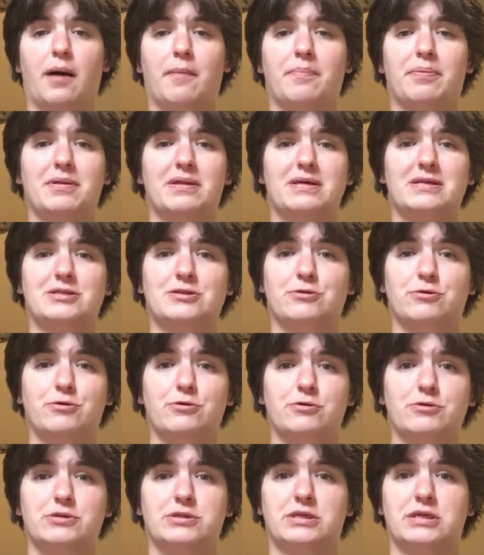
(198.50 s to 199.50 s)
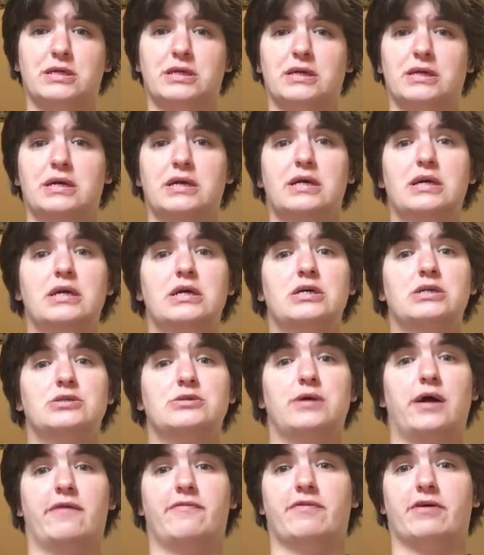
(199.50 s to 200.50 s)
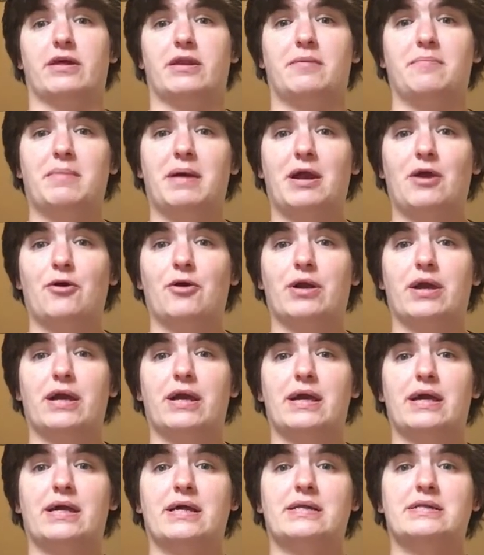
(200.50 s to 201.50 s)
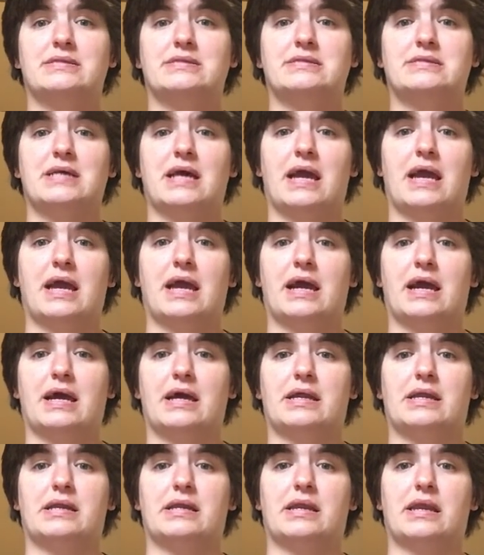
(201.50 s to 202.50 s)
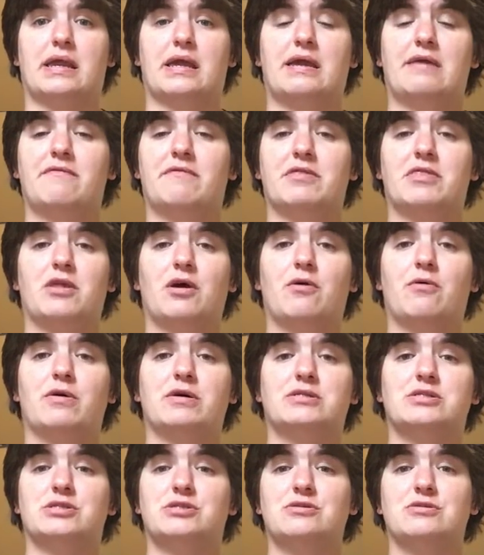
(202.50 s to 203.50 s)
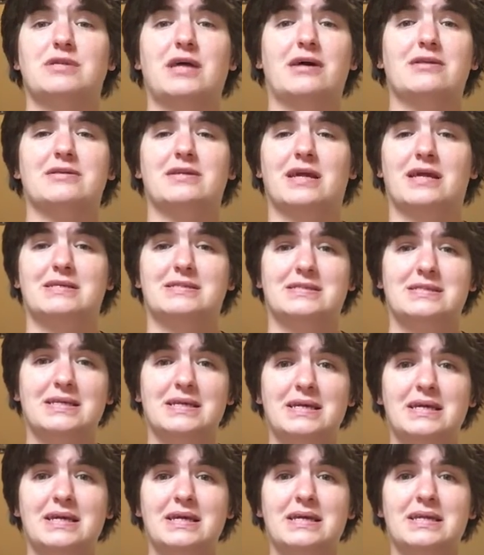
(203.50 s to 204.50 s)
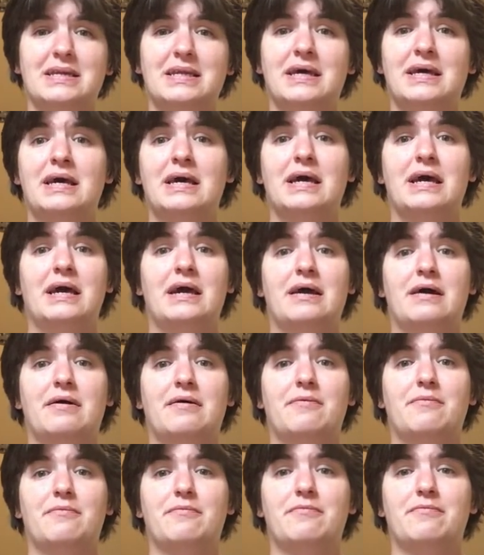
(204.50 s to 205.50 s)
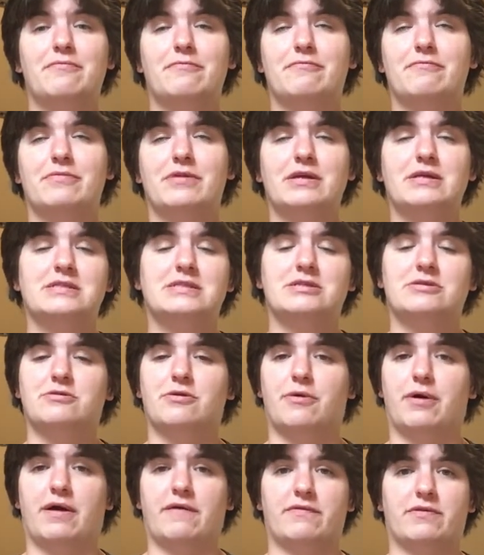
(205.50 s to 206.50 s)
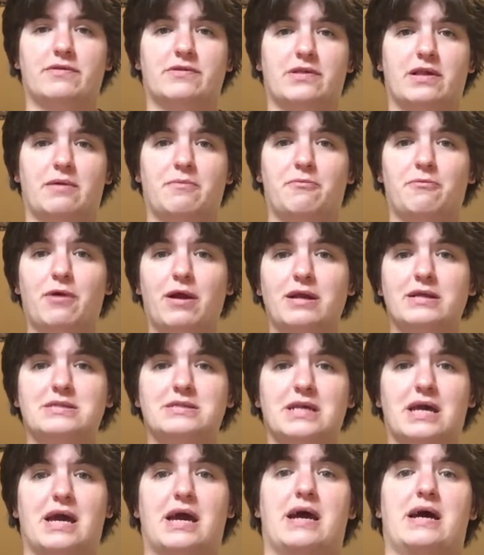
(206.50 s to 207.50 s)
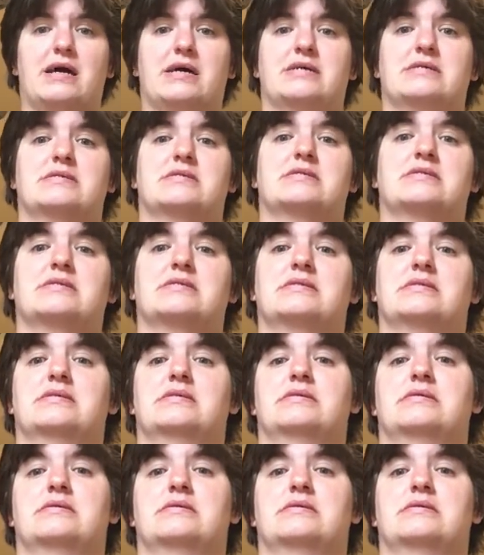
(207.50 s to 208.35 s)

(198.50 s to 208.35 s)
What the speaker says: police cruelty to African Americans, and even though it's 2018, they still don't have the same rights as,